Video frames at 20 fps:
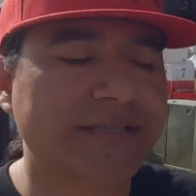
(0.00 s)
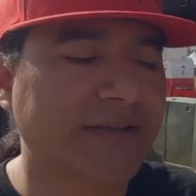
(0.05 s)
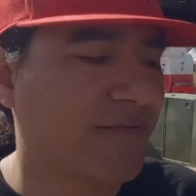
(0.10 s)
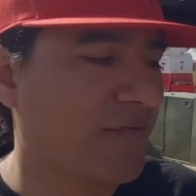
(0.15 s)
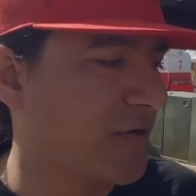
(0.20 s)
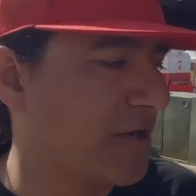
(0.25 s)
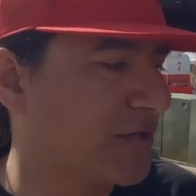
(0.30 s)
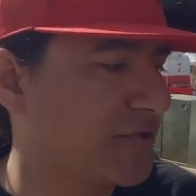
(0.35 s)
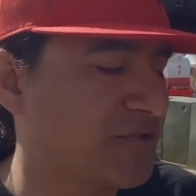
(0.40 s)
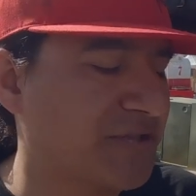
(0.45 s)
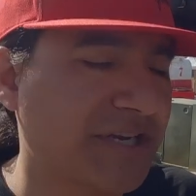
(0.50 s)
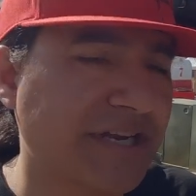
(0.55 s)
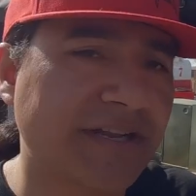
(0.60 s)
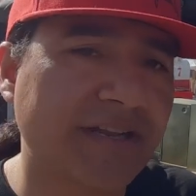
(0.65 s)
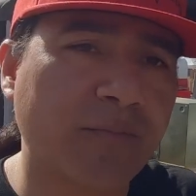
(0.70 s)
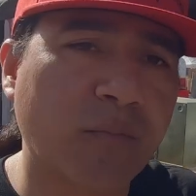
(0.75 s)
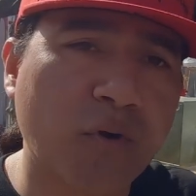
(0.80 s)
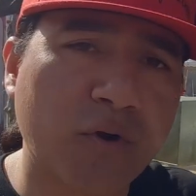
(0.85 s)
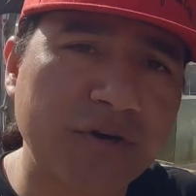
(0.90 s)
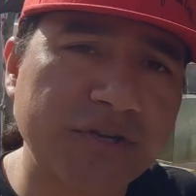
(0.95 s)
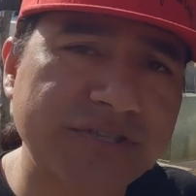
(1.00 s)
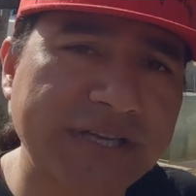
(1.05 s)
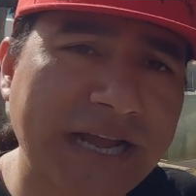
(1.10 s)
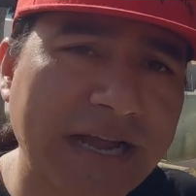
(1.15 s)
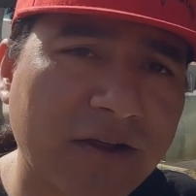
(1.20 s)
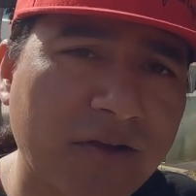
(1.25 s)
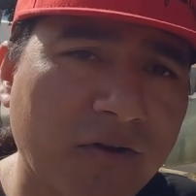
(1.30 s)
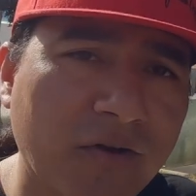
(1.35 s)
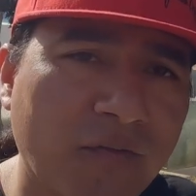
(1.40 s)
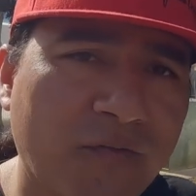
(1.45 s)
If you're interested in the
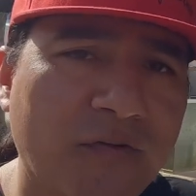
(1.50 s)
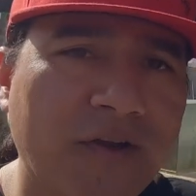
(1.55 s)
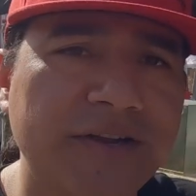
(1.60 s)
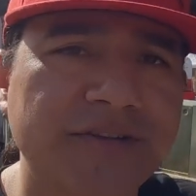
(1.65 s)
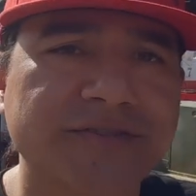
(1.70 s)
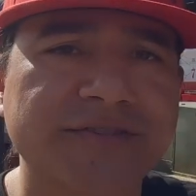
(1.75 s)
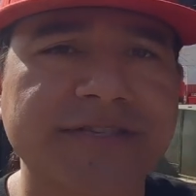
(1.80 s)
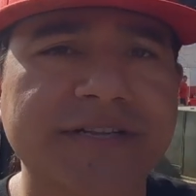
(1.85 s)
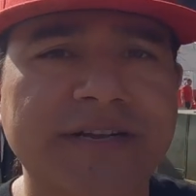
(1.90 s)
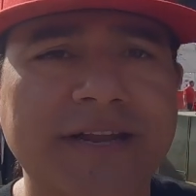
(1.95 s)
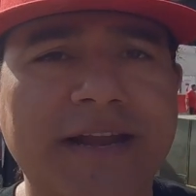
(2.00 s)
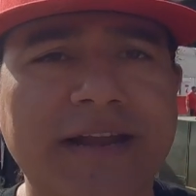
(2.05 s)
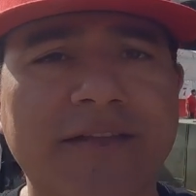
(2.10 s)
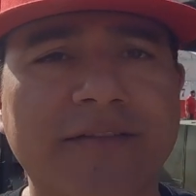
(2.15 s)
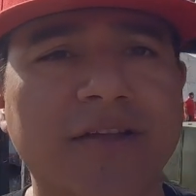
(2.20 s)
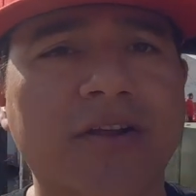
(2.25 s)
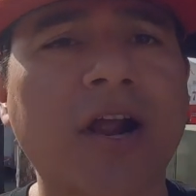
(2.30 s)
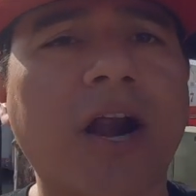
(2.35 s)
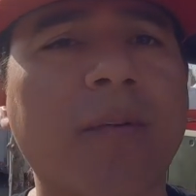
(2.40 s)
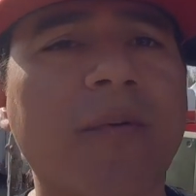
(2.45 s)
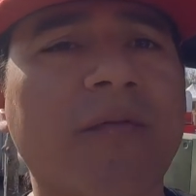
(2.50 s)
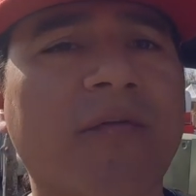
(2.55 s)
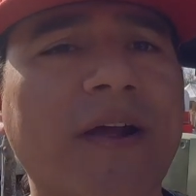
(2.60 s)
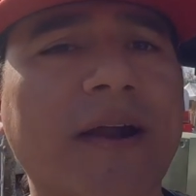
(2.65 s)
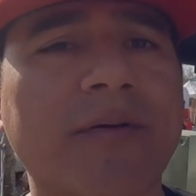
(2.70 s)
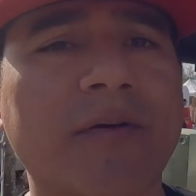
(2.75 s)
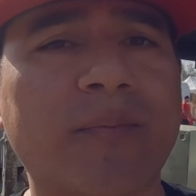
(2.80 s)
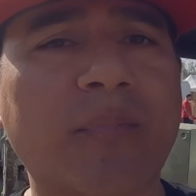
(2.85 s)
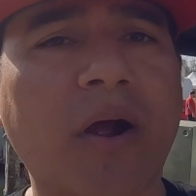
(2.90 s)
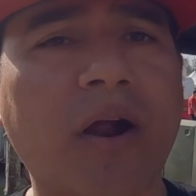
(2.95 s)
motorcycle, if you're interested in any of the carbon
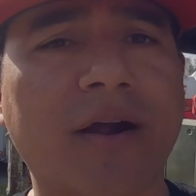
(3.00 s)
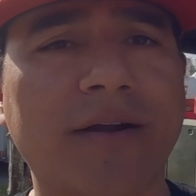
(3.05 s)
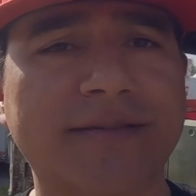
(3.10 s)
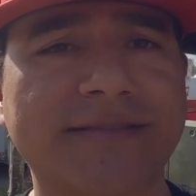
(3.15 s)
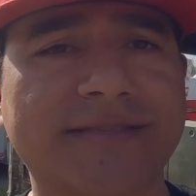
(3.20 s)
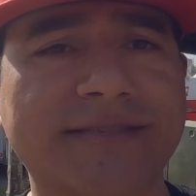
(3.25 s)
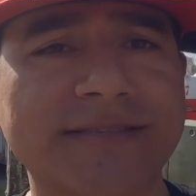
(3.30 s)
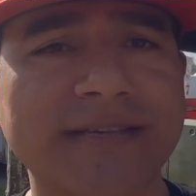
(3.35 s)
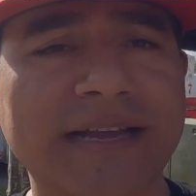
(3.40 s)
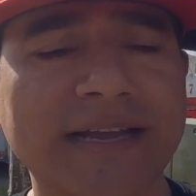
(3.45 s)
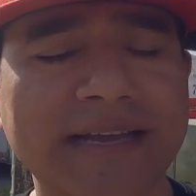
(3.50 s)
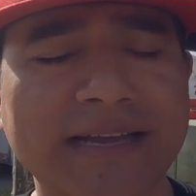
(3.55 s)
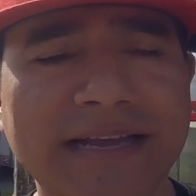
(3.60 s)
fiber parts,